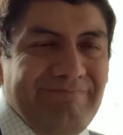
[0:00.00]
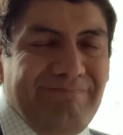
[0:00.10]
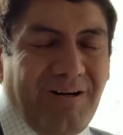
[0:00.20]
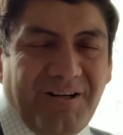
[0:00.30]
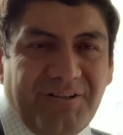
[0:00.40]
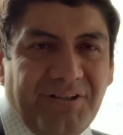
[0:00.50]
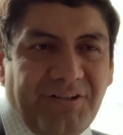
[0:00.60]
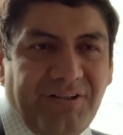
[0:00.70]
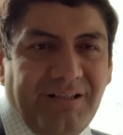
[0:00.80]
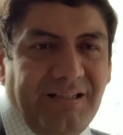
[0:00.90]

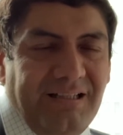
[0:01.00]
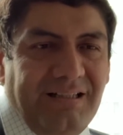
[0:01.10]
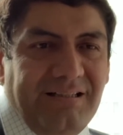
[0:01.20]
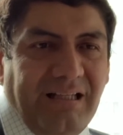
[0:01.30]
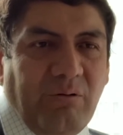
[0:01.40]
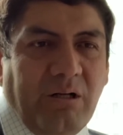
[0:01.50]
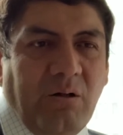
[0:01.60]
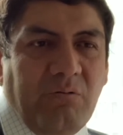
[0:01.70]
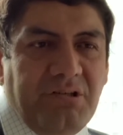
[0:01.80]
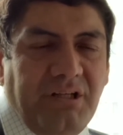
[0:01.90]
partners that were
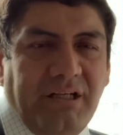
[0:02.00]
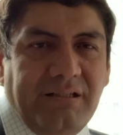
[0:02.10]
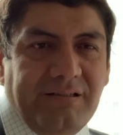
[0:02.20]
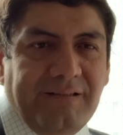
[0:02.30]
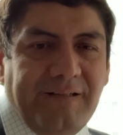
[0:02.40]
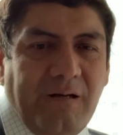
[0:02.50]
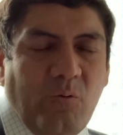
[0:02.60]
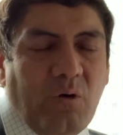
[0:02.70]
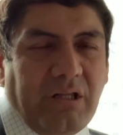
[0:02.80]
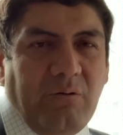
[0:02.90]
always there
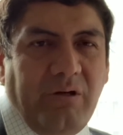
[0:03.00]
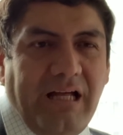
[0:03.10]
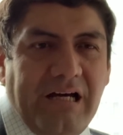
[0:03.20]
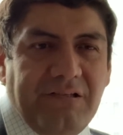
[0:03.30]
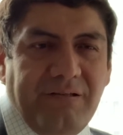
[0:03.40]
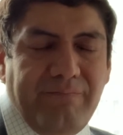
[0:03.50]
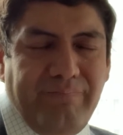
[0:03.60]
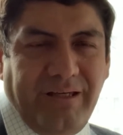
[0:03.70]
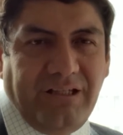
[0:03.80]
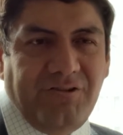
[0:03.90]
working with us,
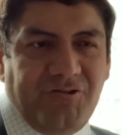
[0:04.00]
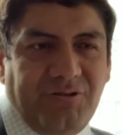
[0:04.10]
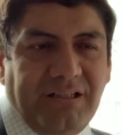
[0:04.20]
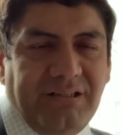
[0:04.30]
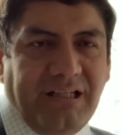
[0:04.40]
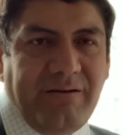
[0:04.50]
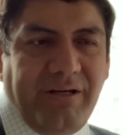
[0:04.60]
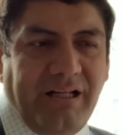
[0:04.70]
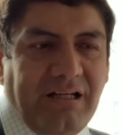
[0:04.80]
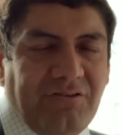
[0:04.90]
making sure that TIC
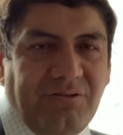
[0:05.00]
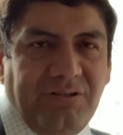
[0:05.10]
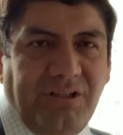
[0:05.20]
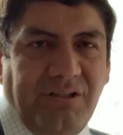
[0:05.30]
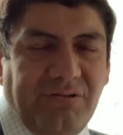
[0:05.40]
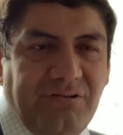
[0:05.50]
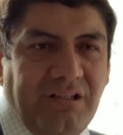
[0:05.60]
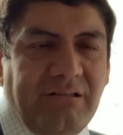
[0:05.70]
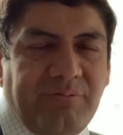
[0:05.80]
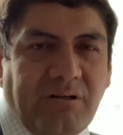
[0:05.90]
Americas continues, that
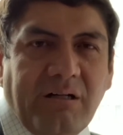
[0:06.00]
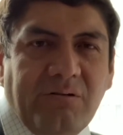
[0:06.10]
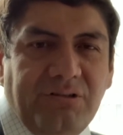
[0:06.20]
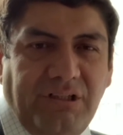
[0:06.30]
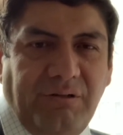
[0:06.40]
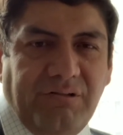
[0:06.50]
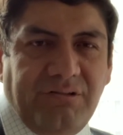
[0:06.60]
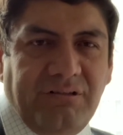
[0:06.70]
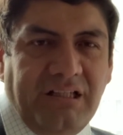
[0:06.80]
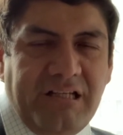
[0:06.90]
the program
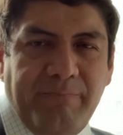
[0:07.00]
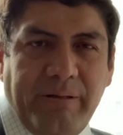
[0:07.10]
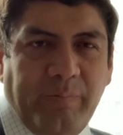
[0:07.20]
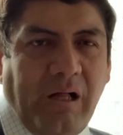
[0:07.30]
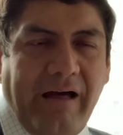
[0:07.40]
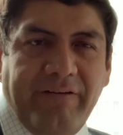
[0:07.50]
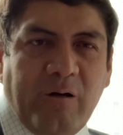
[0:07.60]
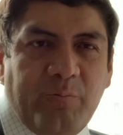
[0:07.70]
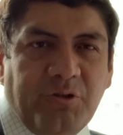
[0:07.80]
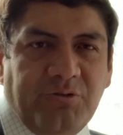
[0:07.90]
continues, that young people have an
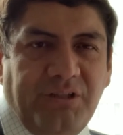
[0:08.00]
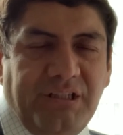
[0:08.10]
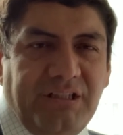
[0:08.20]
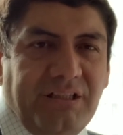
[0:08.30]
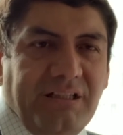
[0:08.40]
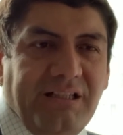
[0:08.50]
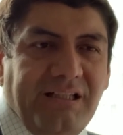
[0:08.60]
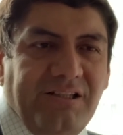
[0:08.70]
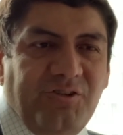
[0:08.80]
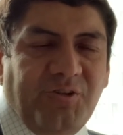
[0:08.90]
opportunity
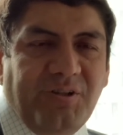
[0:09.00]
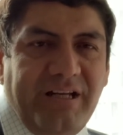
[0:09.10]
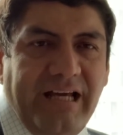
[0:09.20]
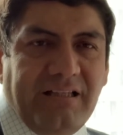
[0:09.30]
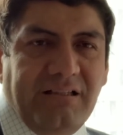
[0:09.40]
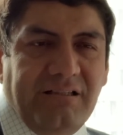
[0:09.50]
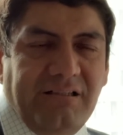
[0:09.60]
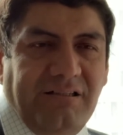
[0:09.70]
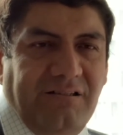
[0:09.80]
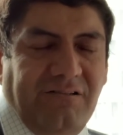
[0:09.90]
to connect,
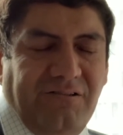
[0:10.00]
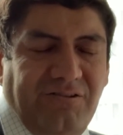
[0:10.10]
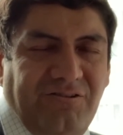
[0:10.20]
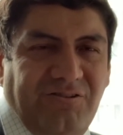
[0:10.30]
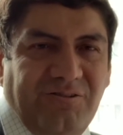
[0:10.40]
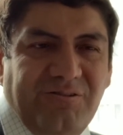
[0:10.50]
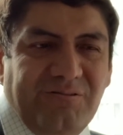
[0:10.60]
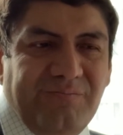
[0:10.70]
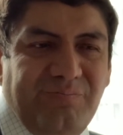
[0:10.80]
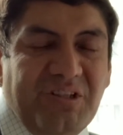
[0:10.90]

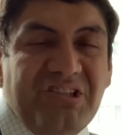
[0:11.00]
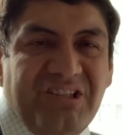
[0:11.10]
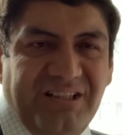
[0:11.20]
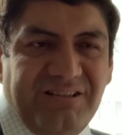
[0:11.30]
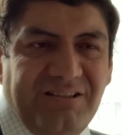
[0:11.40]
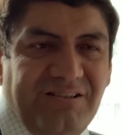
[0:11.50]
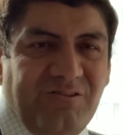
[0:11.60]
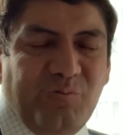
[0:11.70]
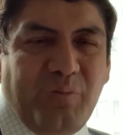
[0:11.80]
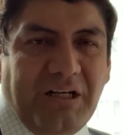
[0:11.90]
to present,
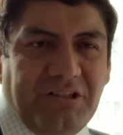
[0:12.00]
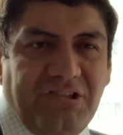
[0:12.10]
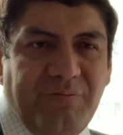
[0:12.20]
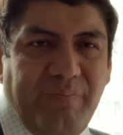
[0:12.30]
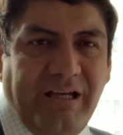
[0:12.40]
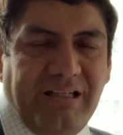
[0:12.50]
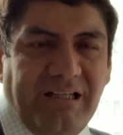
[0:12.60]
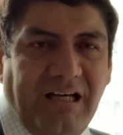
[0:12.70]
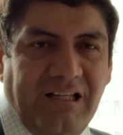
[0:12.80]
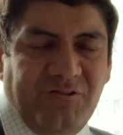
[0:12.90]
to participate,
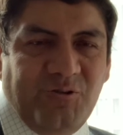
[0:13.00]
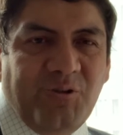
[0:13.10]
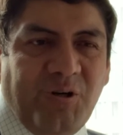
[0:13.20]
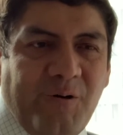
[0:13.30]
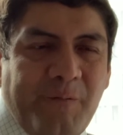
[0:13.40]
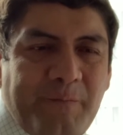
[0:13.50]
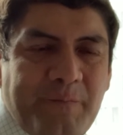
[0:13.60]
and to grow.